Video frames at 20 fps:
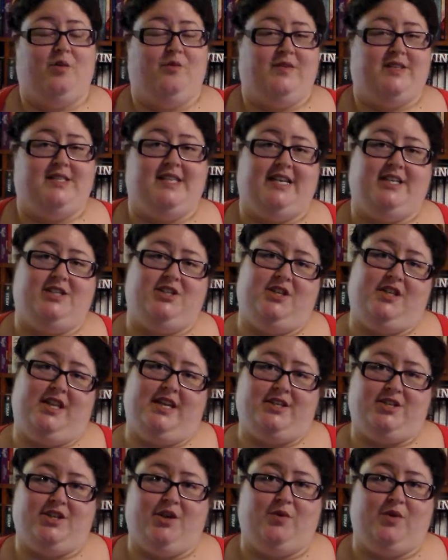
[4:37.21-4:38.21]
conversation
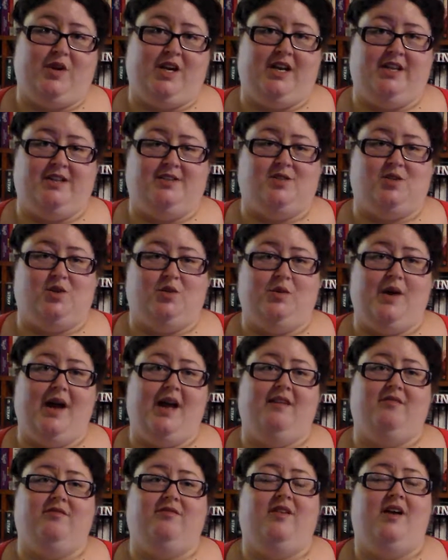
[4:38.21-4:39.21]
that Sheldon and Saul
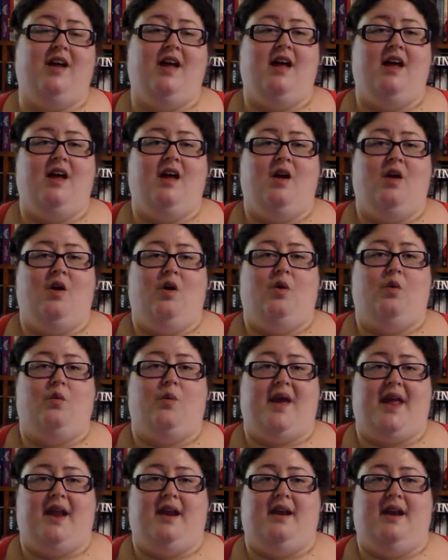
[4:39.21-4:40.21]
have
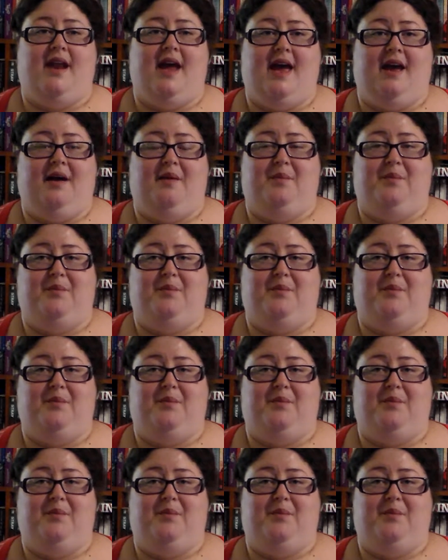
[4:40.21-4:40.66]
when